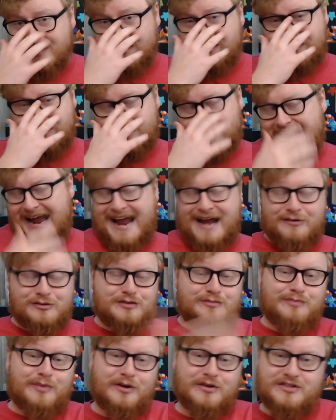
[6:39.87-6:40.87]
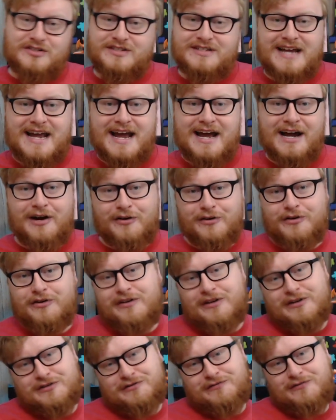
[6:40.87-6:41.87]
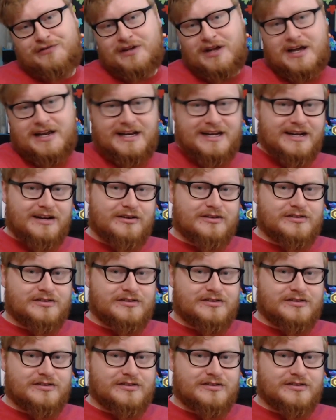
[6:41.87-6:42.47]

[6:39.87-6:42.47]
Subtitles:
A house burns down, or there's flooding,